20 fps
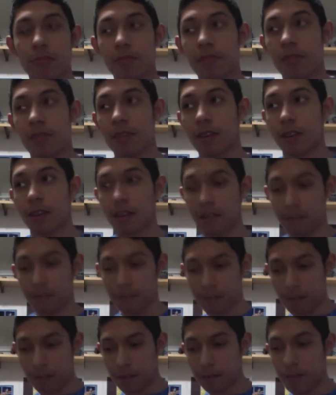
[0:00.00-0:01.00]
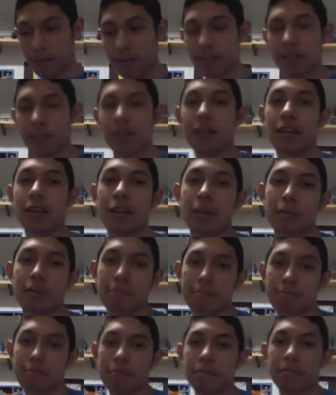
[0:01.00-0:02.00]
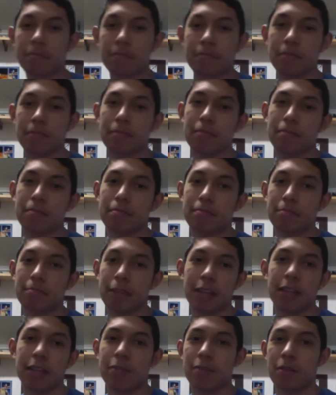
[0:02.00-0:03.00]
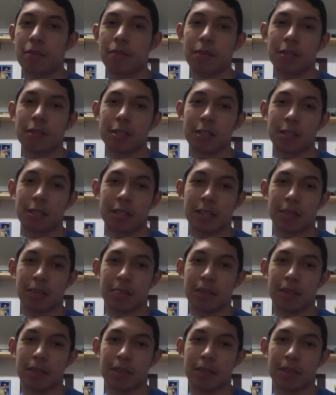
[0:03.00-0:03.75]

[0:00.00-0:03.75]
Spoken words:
Yeah. And basically, yeah, that's pretty much it.